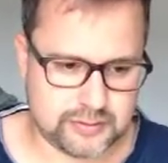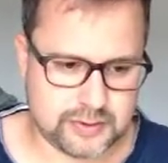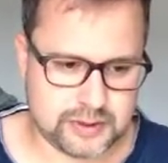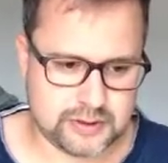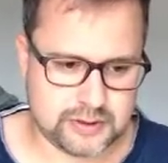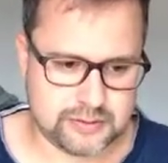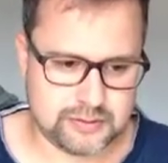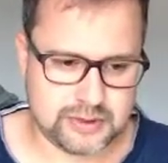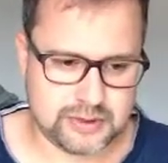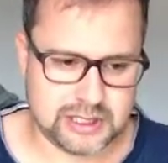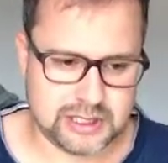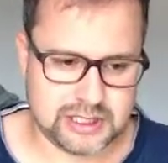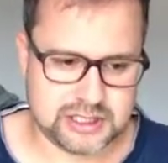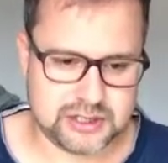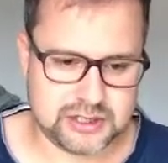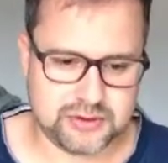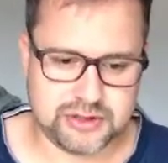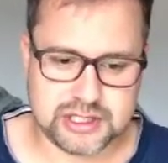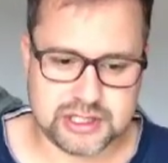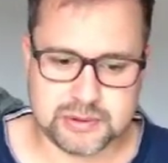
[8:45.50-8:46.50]
right? So
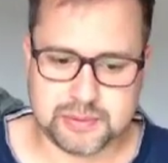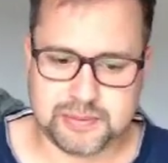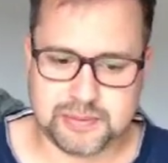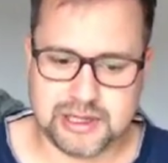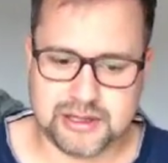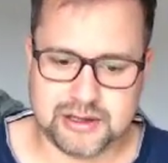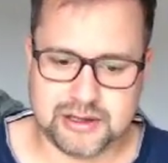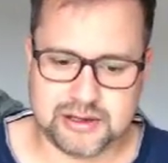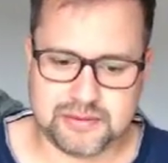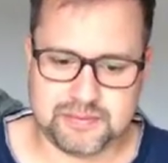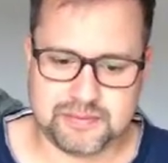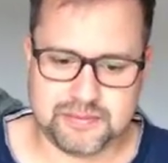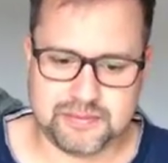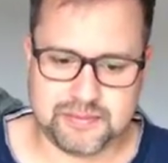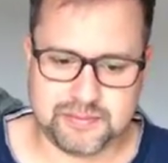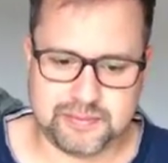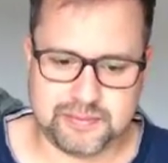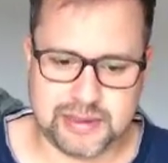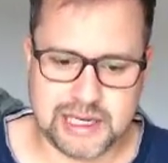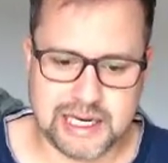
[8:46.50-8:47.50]
this would be the
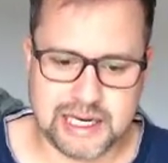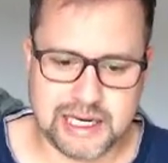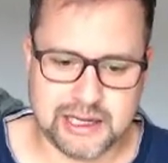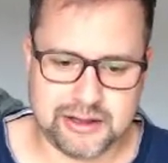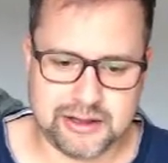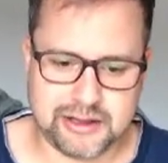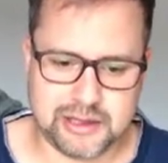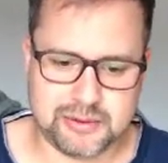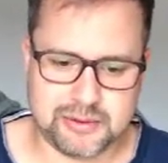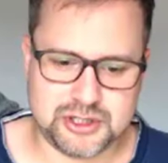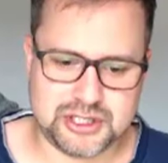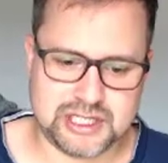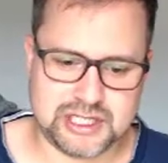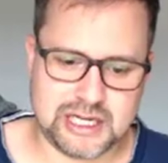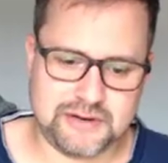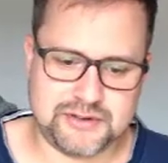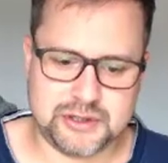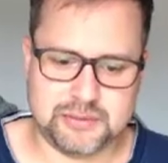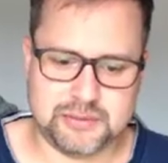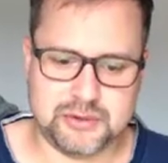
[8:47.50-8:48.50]
path. I would just have
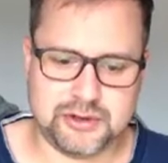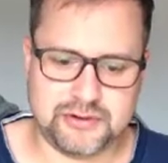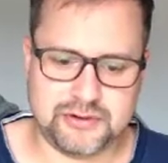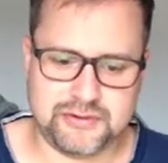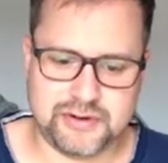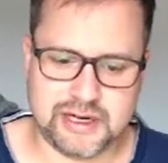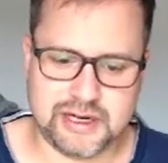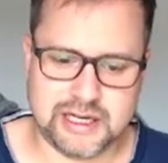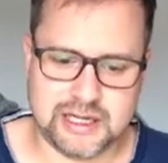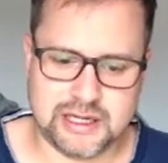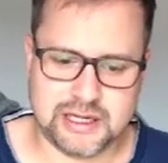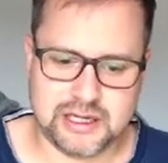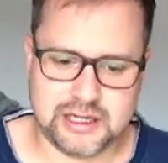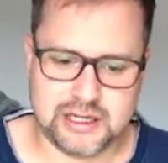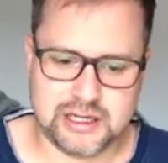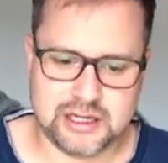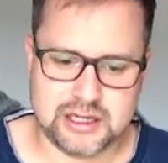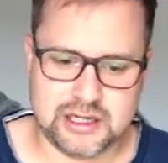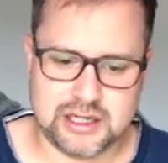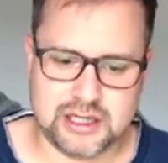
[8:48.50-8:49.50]
to modify
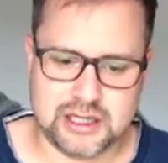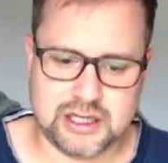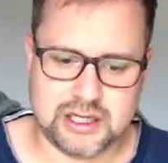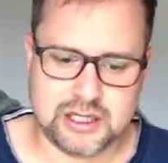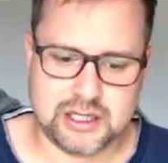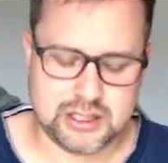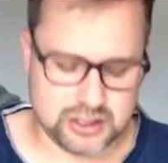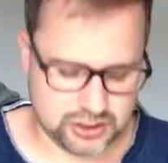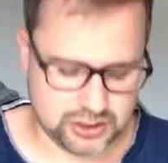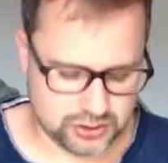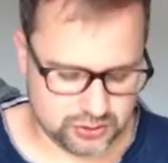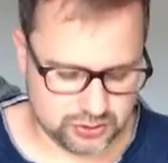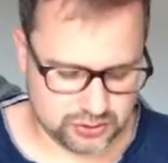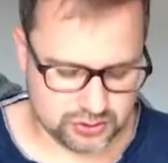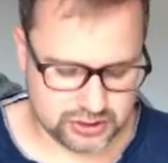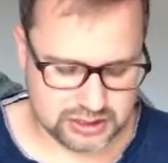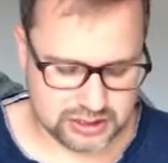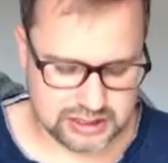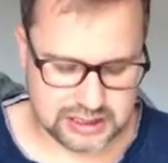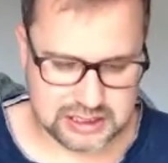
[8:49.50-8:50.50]
to
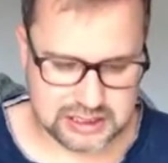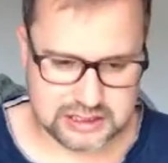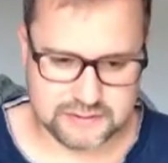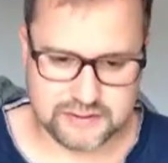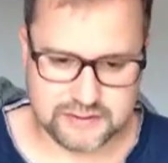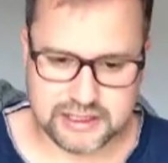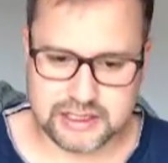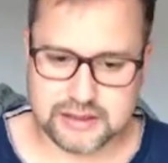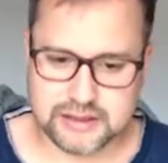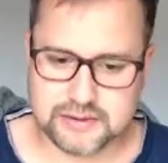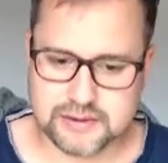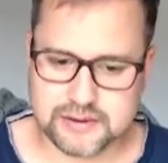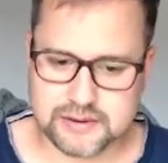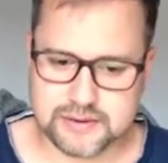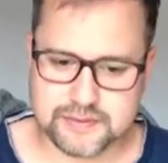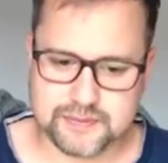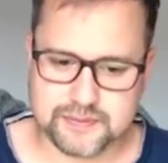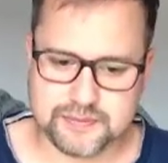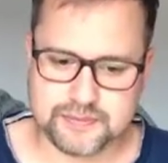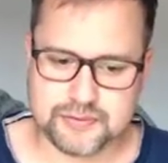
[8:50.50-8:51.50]
CSV,
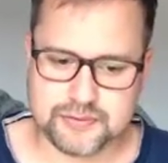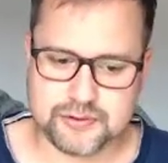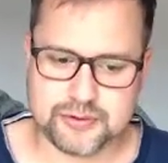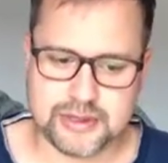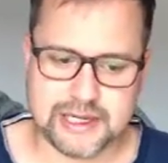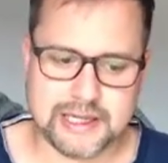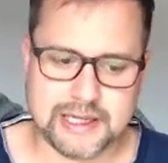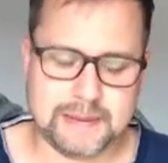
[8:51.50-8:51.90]
right?